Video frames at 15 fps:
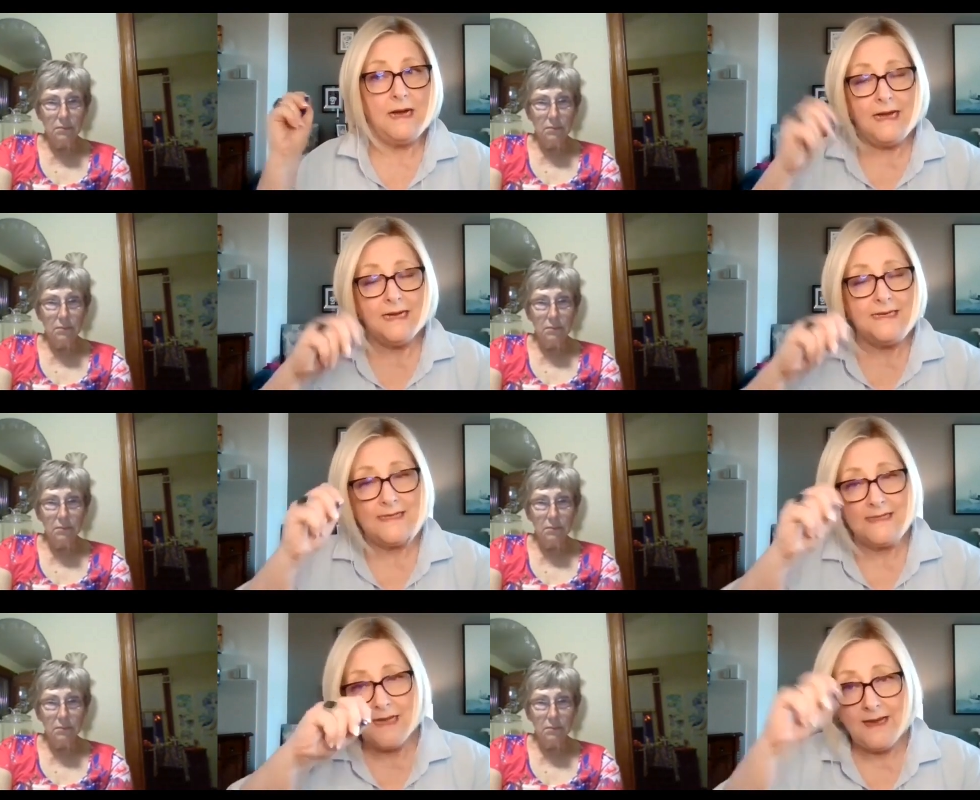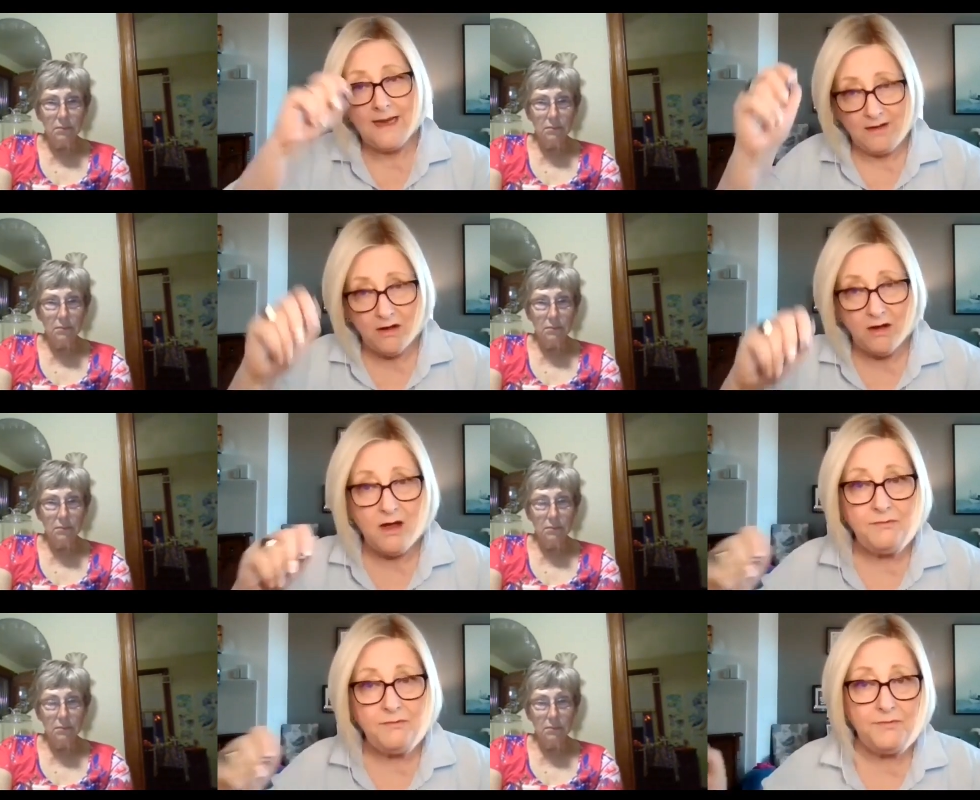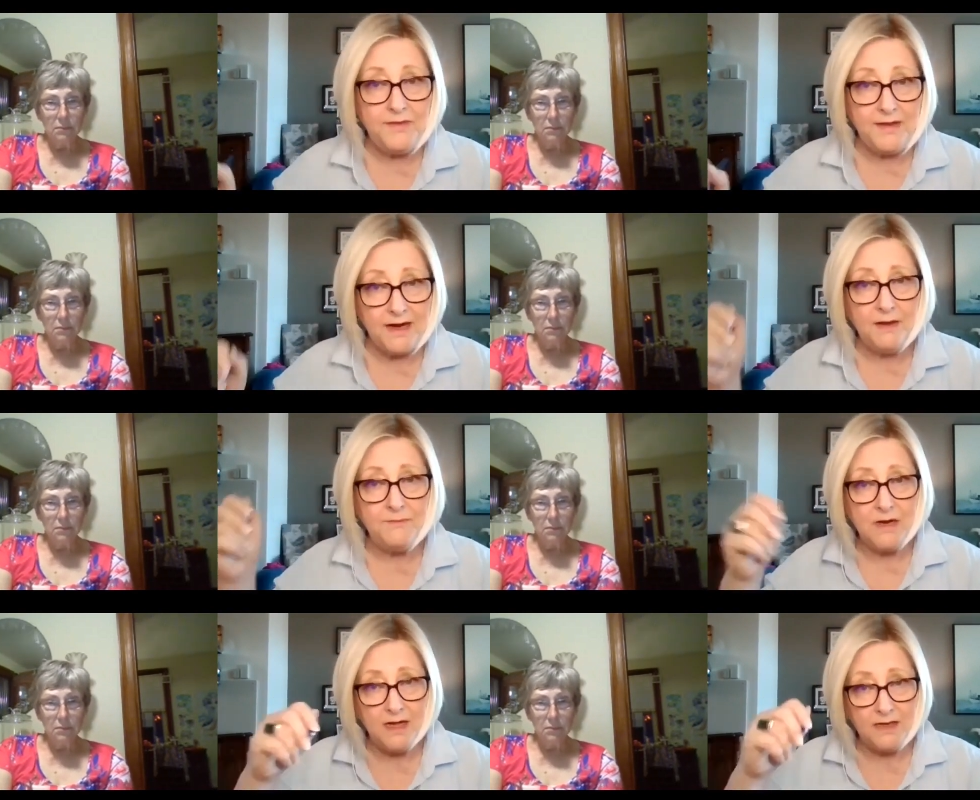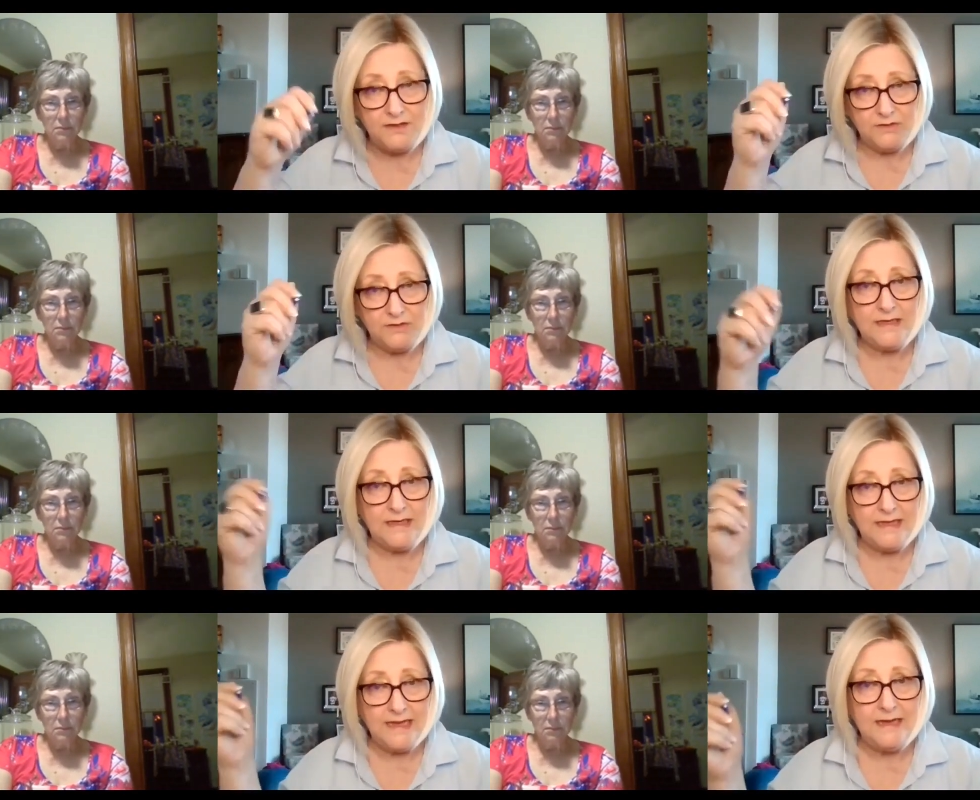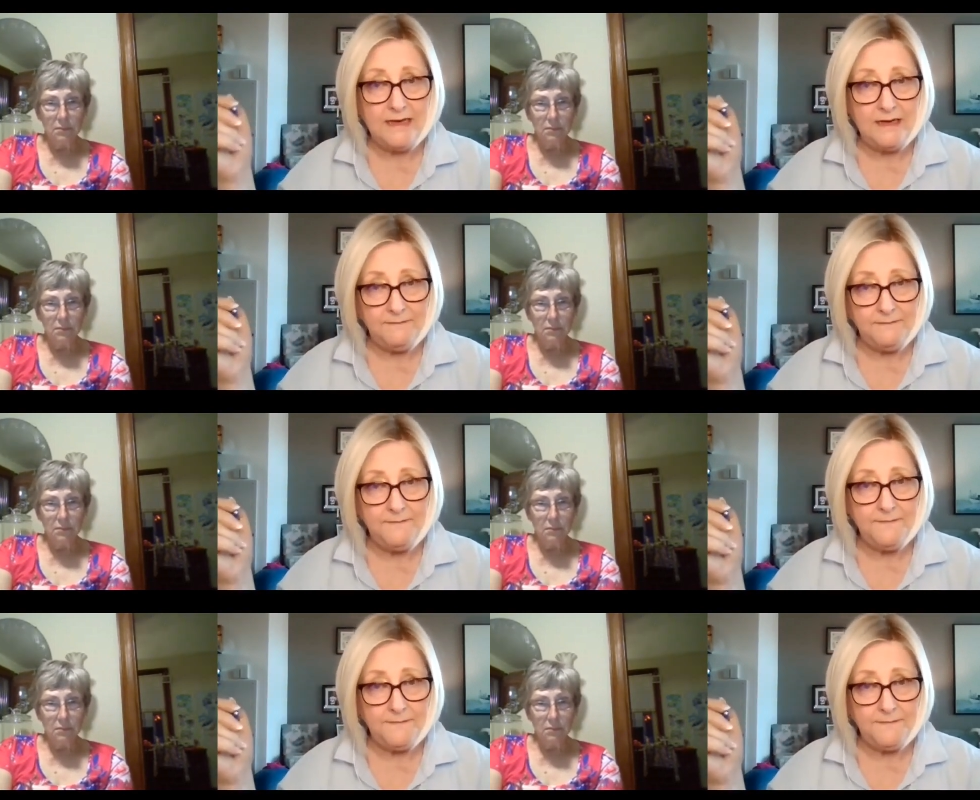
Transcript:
Speaker 1: I sign off that I'm not doing that.